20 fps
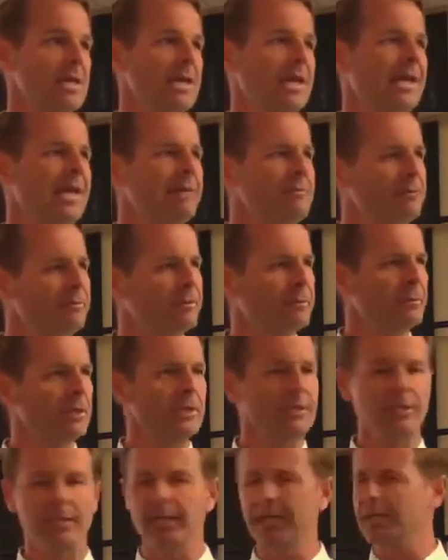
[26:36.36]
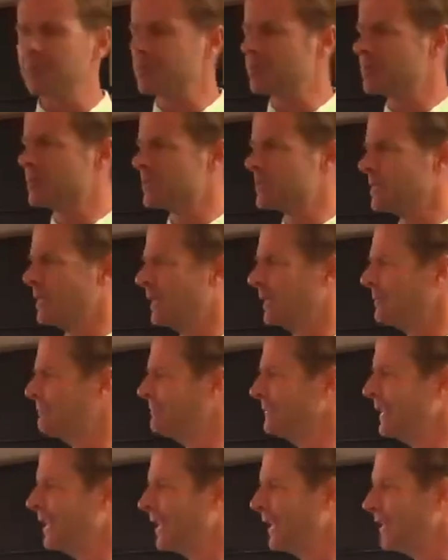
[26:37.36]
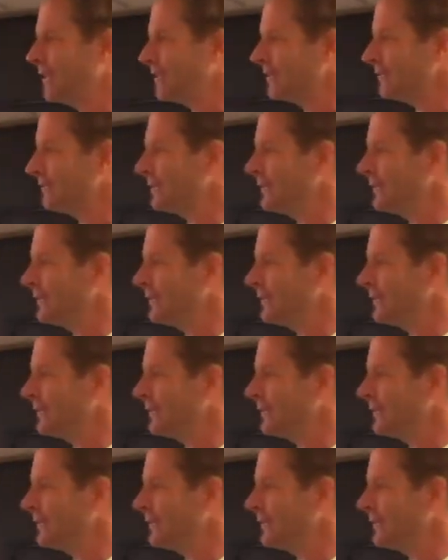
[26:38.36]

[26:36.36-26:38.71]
And Amy, from a little age, was just like, I don't